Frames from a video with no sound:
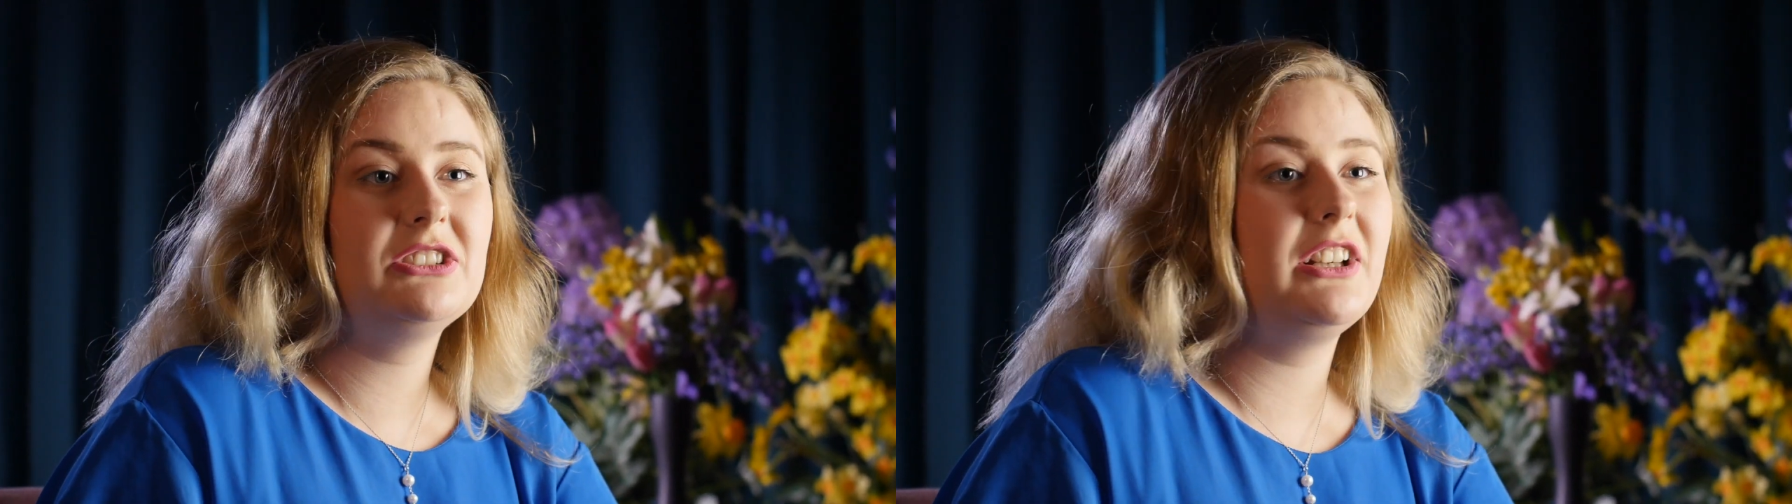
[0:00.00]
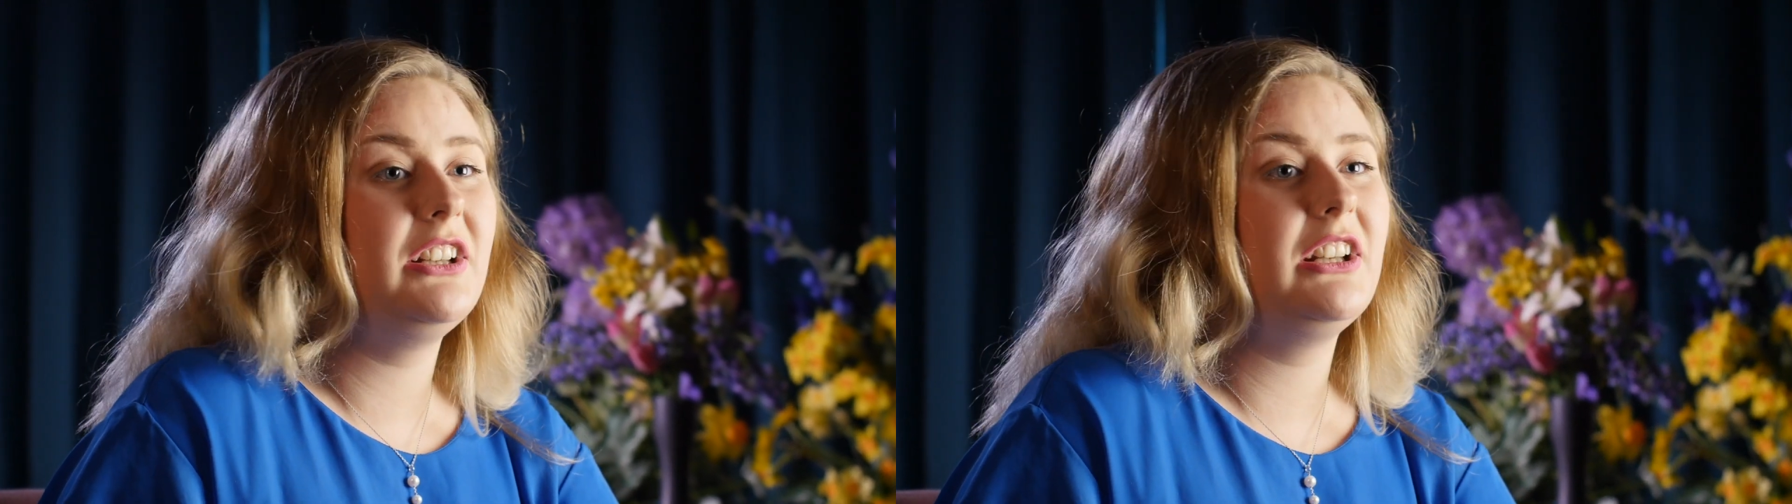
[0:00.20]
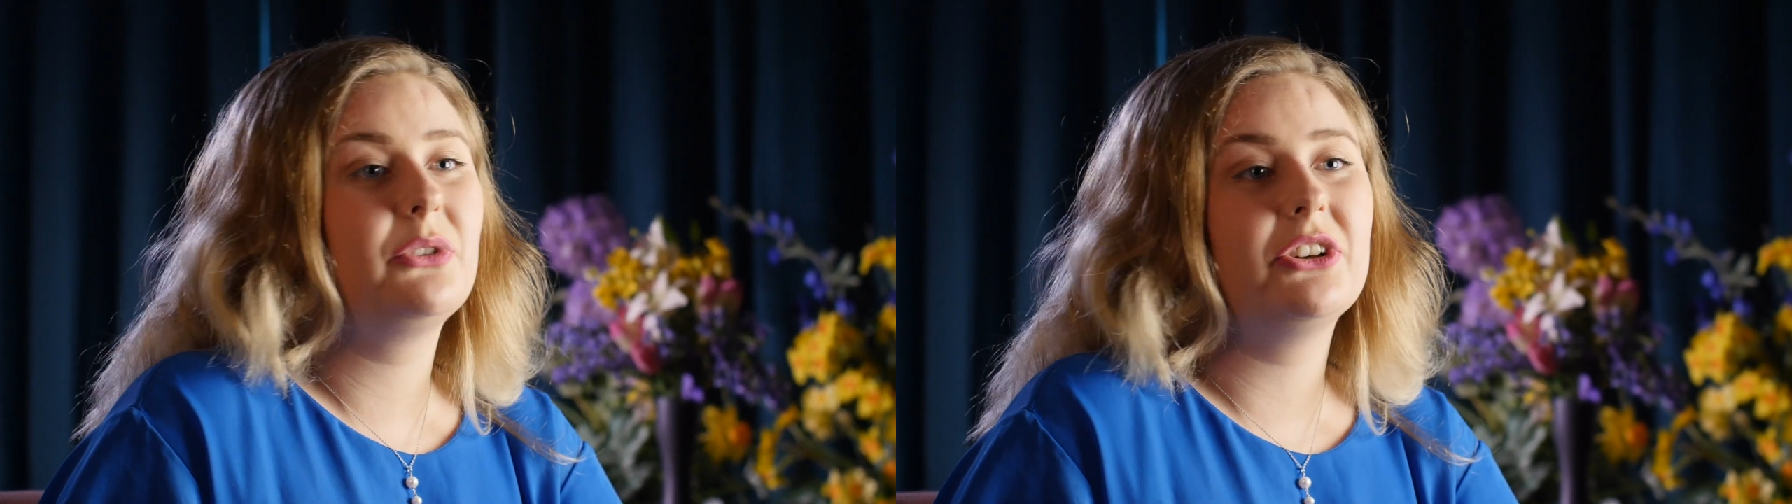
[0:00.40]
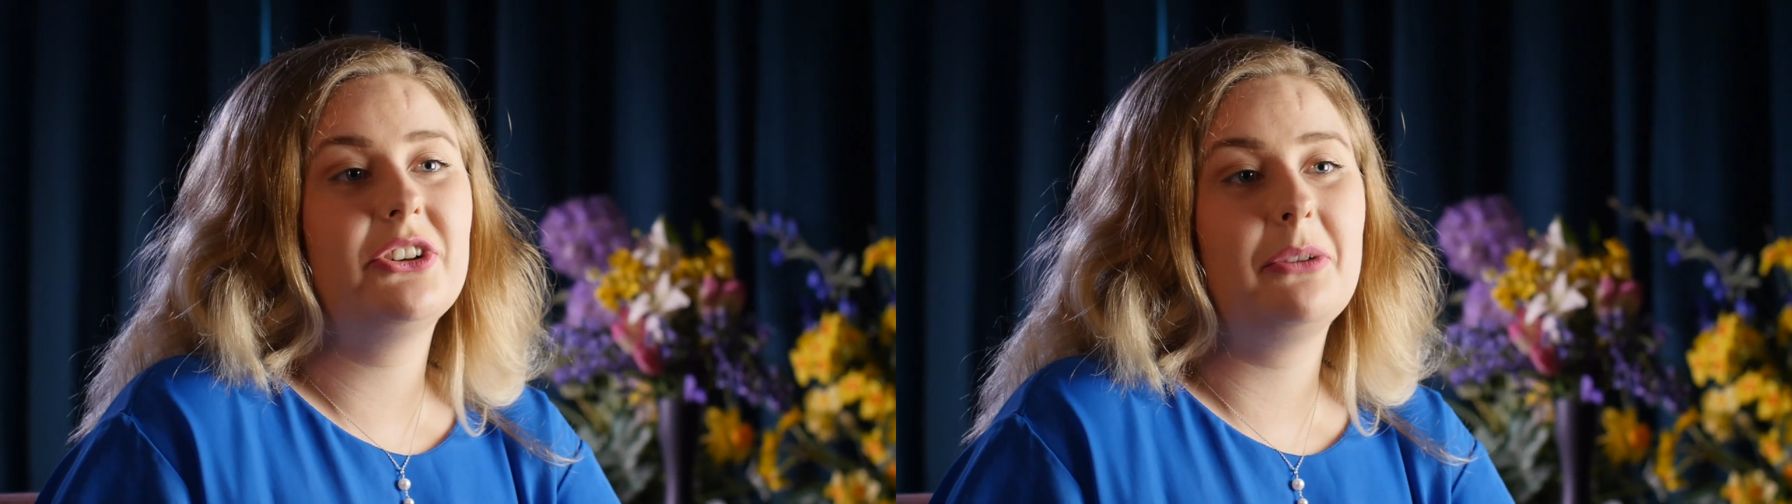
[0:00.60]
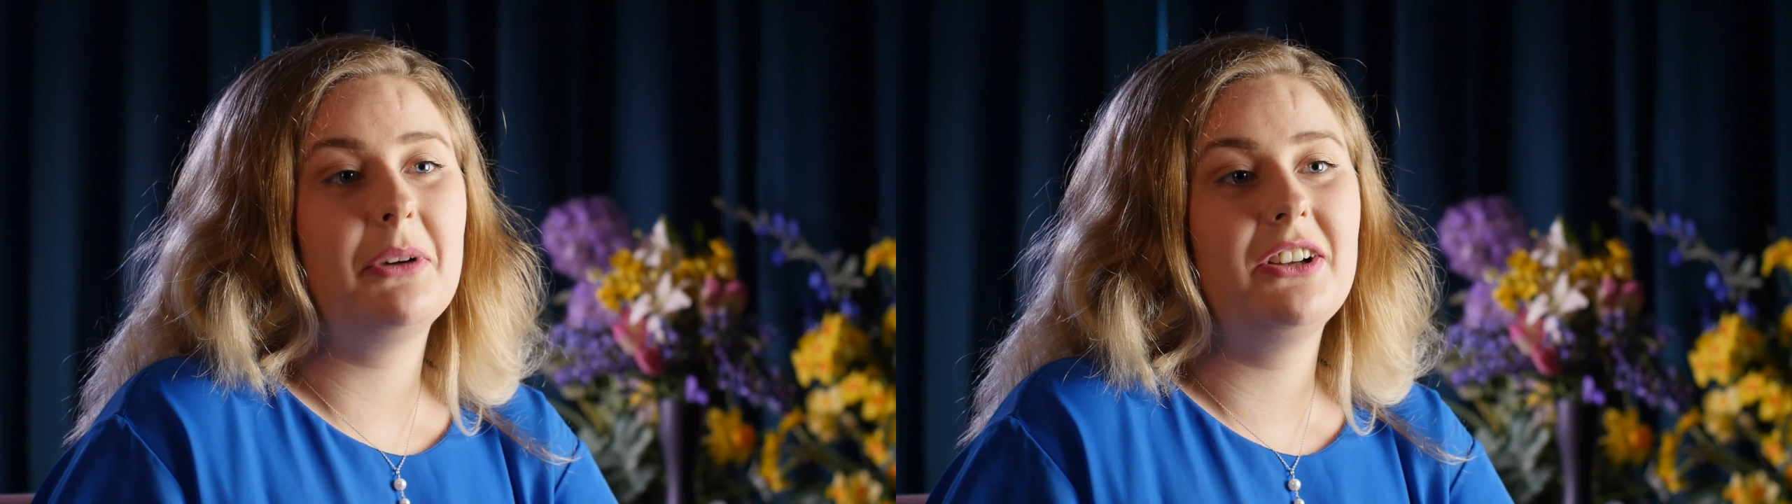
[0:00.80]
that I never
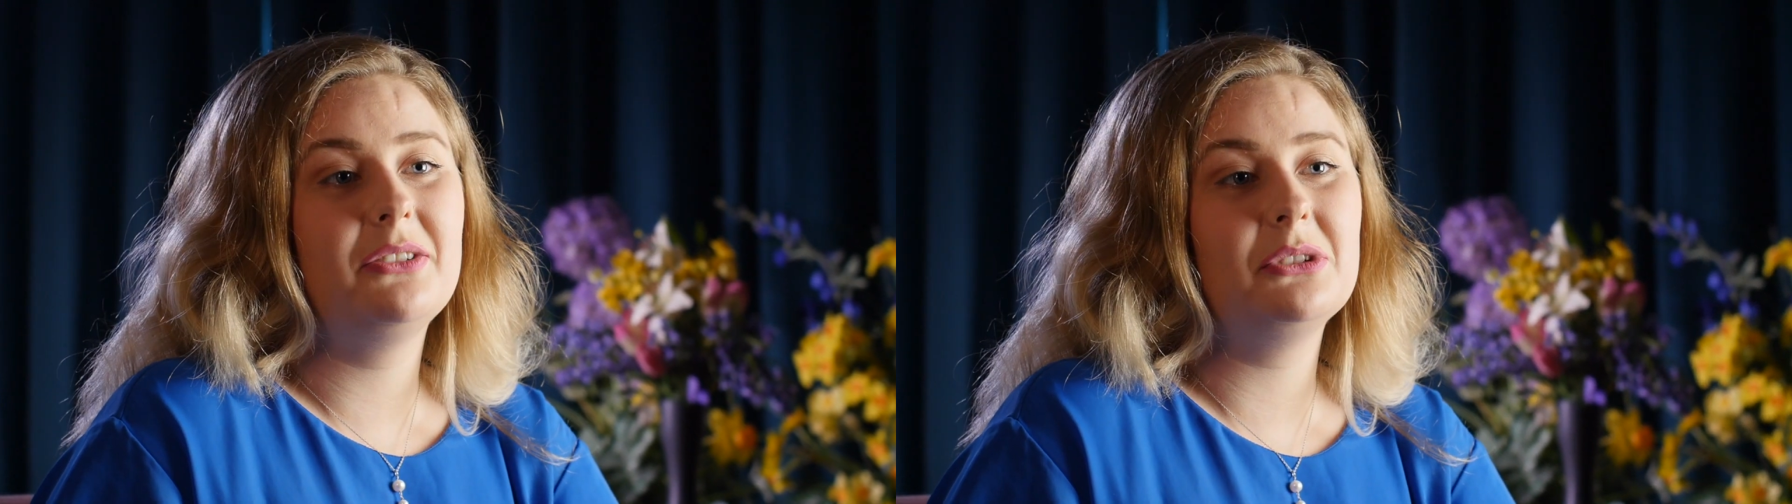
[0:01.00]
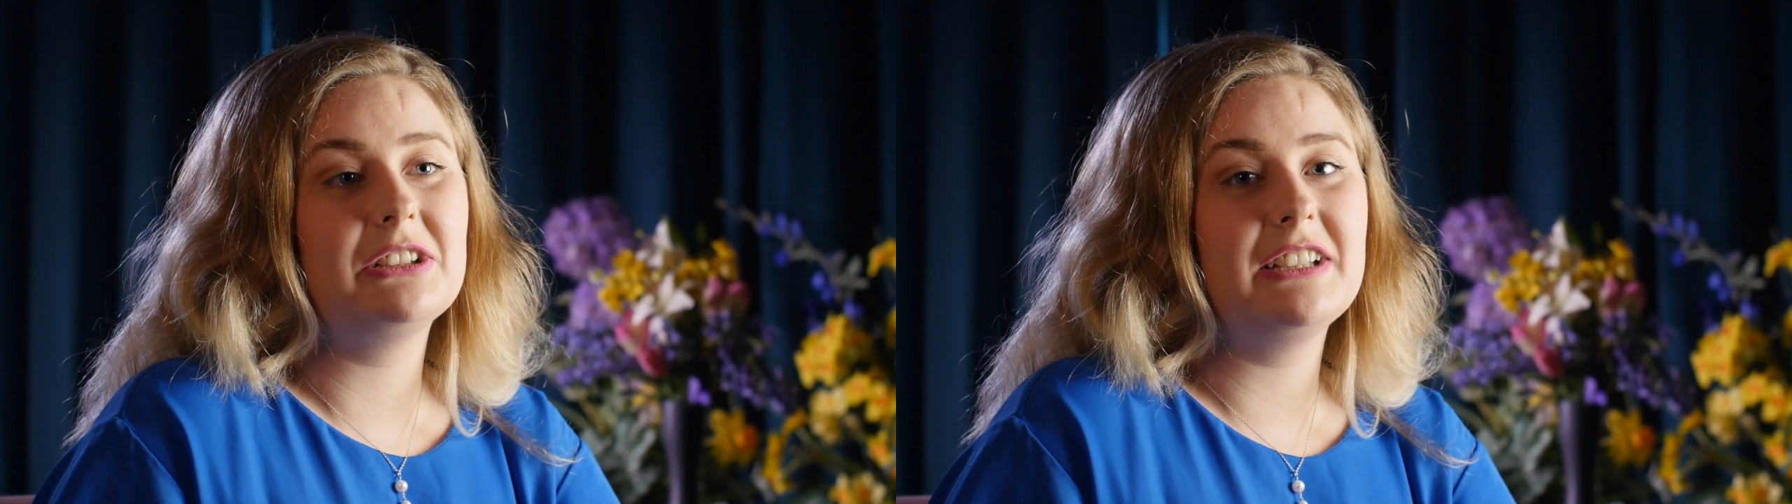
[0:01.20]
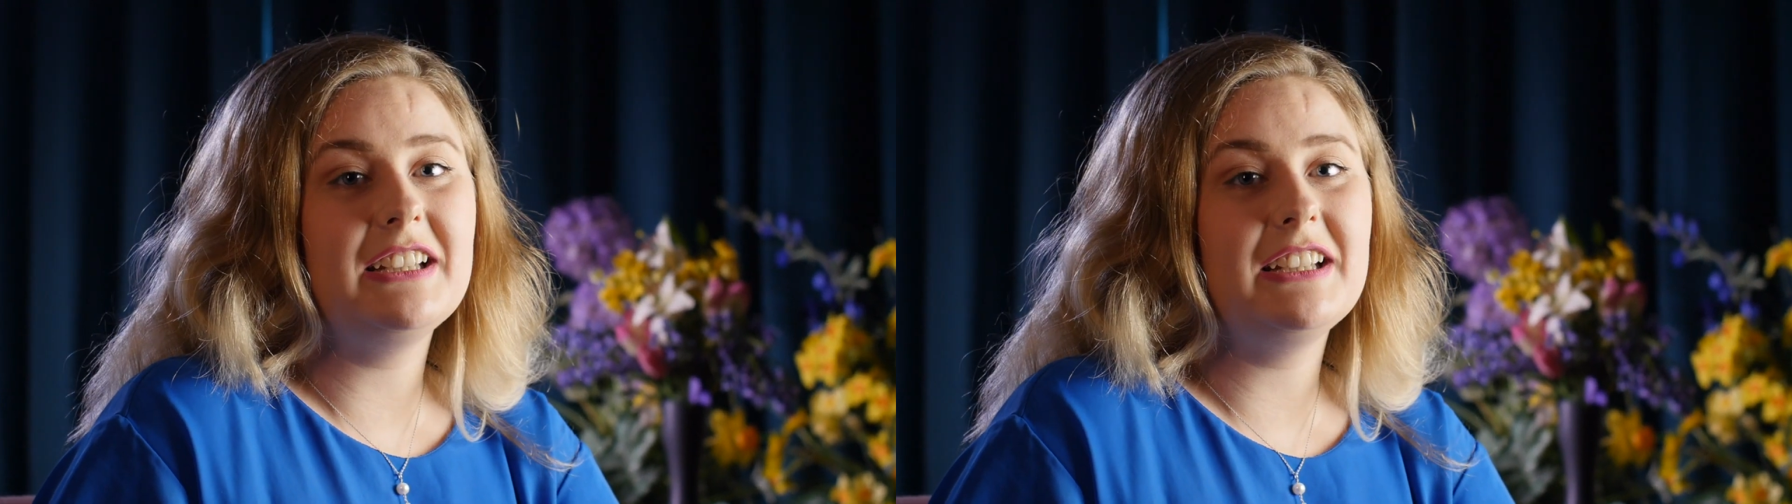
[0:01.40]
heard about really